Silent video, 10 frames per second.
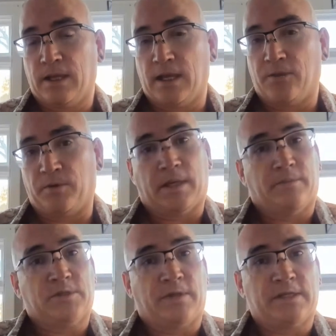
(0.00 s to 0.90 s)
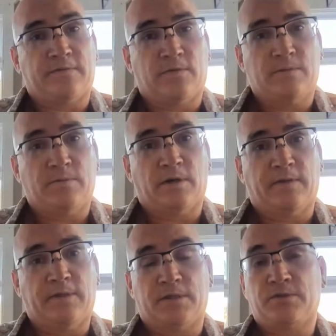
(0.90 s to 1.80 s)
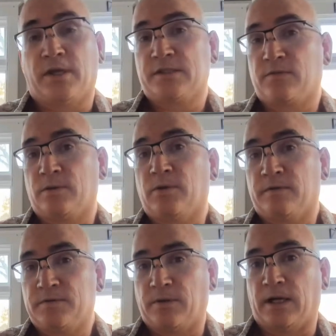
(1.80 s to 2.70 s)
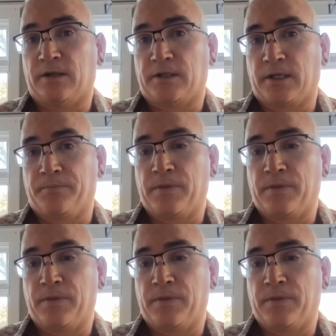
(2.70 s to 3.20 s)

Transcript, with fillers: and we become a transformer of it the transformer of duality